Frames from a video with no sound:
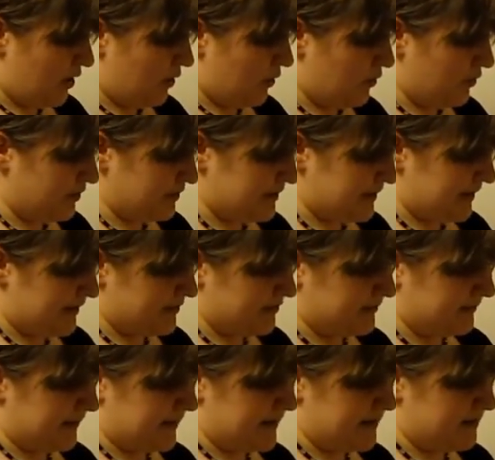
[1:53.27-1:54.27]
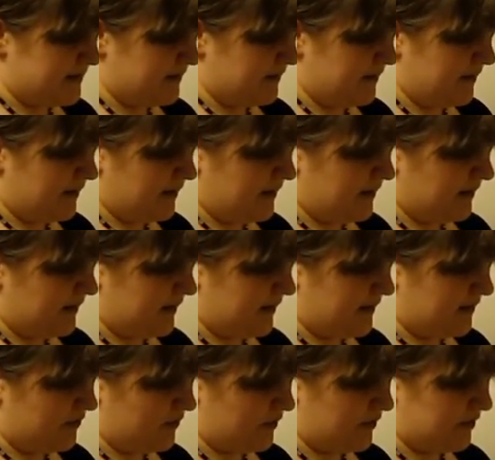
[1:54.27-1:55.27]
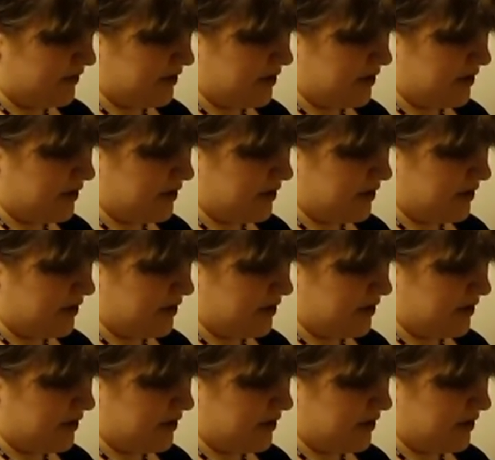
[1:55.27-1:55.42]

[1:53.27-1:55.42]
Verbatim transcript: Ordinarily, in order to